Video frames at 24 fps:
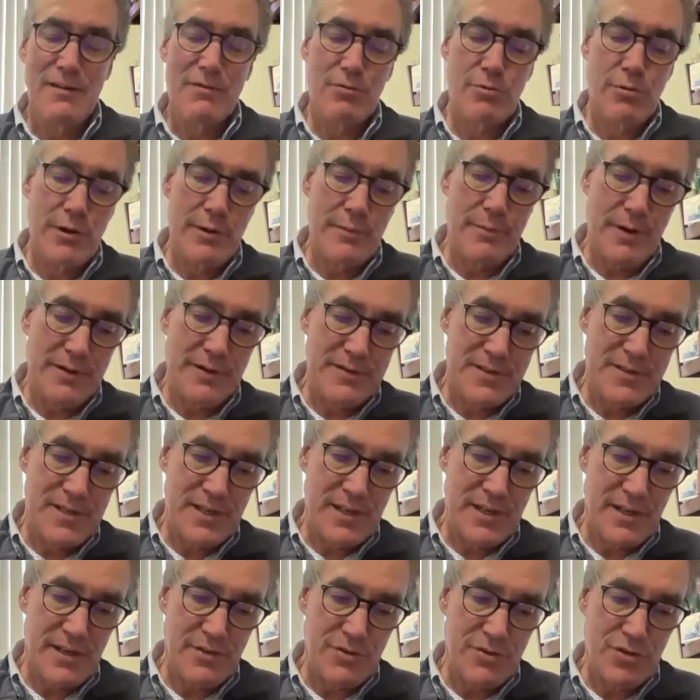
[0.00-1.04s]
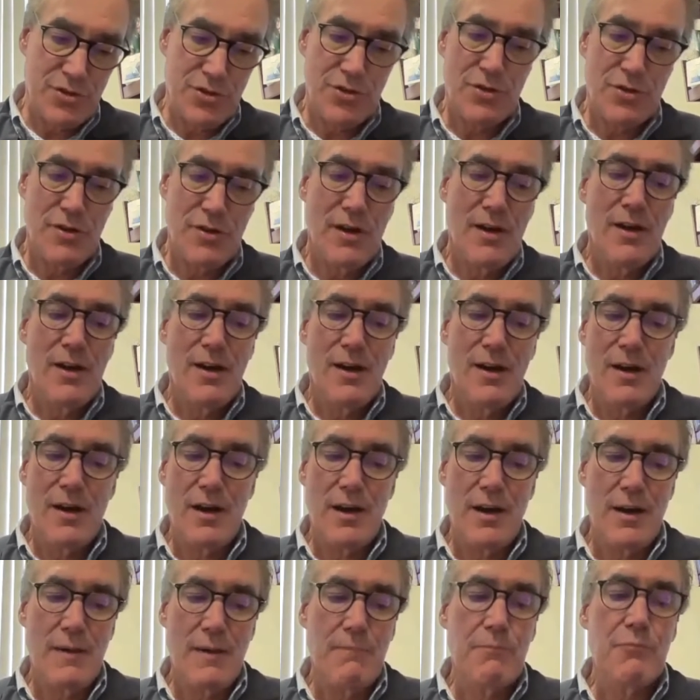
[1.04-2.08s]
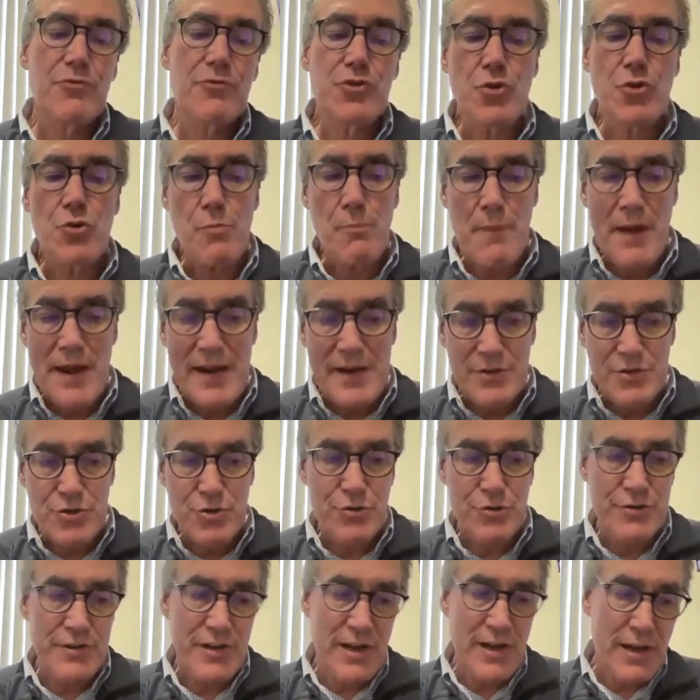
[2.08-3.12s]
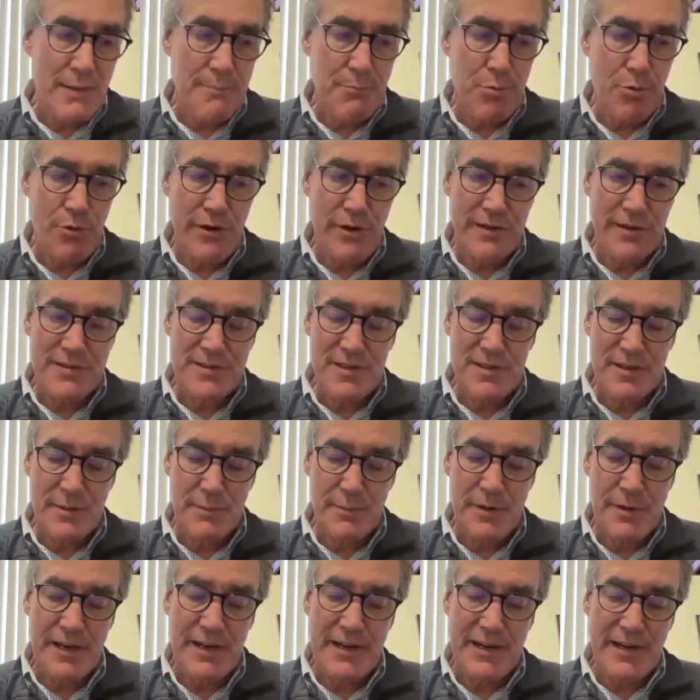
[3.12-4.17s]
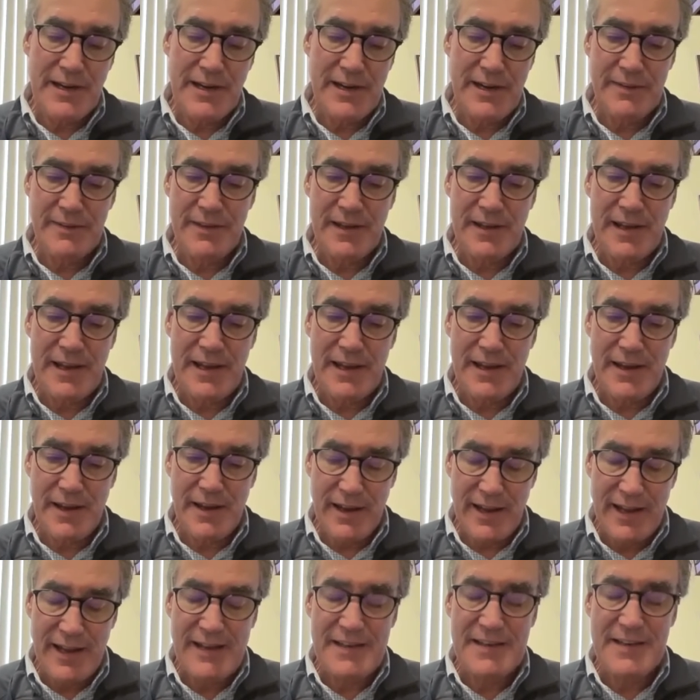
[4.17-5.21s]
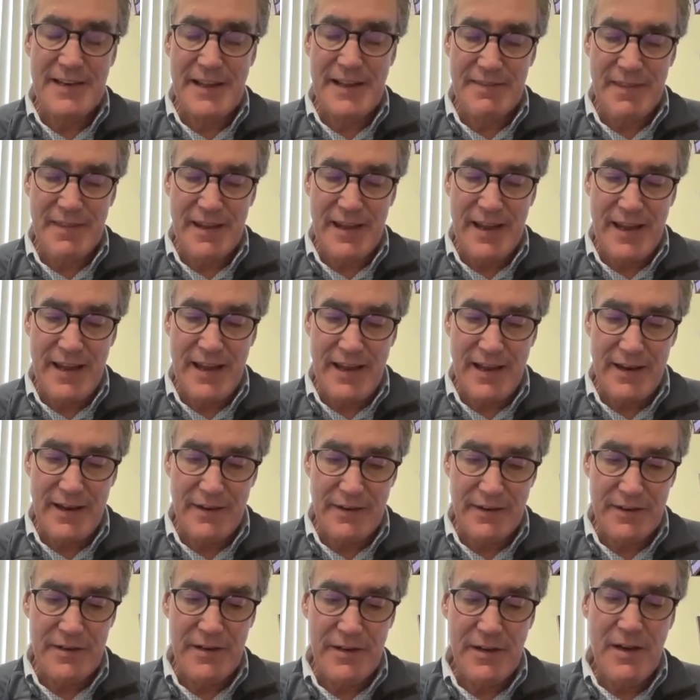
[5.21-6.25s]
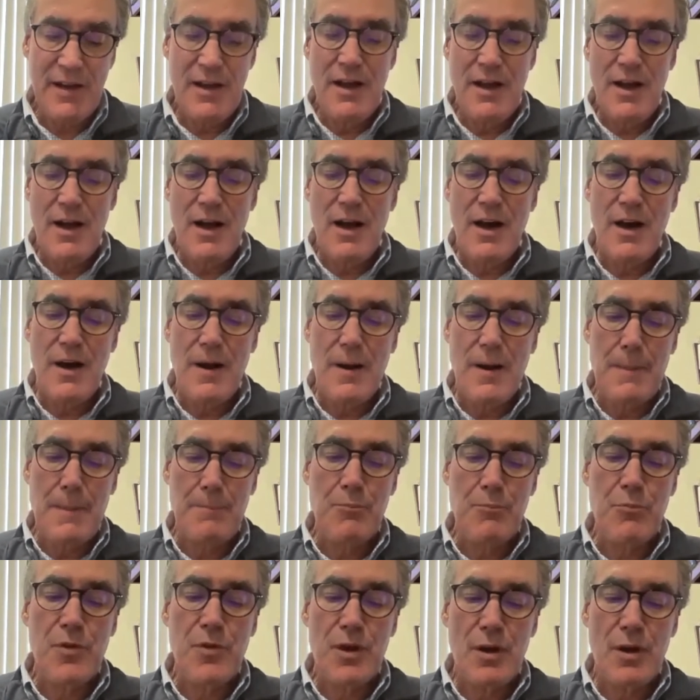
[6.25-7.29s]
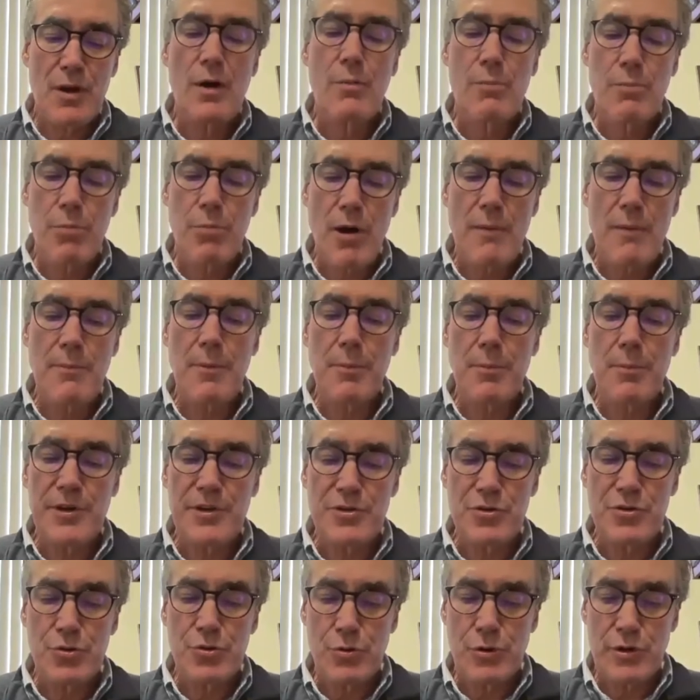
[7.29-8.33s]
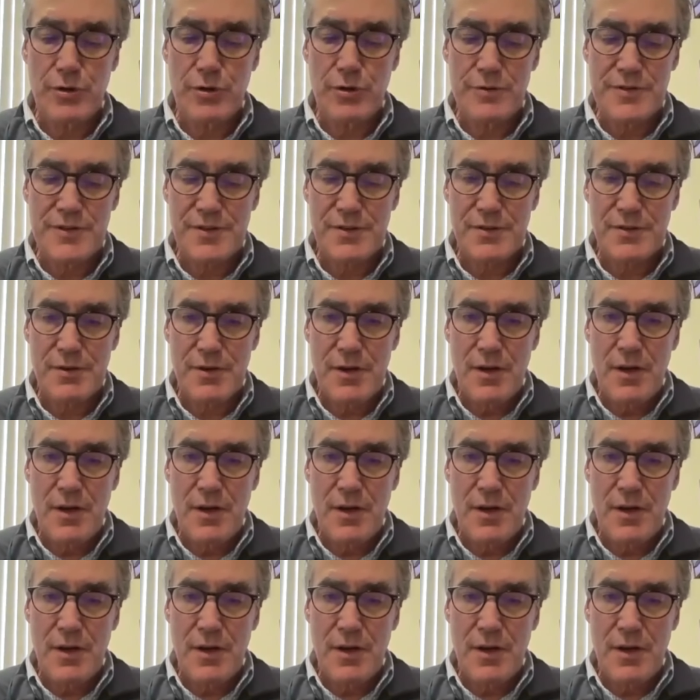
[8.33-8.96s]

three months each, uh, two major time points at the beginning at the end, and at the end, um, probably two years.